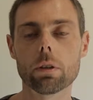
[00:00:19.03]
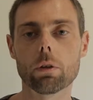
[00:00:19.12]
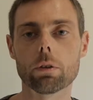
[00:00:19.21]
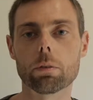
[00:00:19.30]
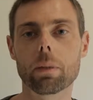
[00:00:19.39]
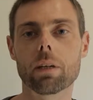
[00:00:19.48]

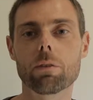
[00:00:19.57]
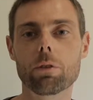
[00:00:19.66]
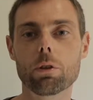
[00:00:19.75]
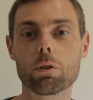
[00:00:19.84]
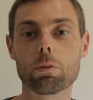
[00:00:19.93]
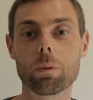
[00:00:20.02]
not to be
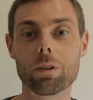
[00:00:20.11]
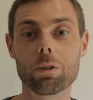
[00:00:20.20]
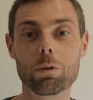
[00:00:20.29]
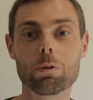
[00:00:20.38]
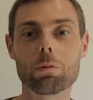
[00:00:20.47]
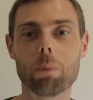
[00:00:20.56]
confused with the
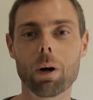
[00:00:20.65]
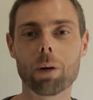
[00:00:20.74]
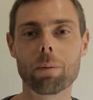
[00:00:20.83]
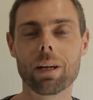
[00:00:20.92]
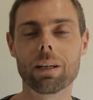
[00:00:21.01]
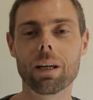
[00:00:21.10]
new
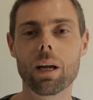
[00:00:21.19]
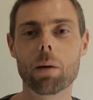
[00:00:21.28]
Spider-Man,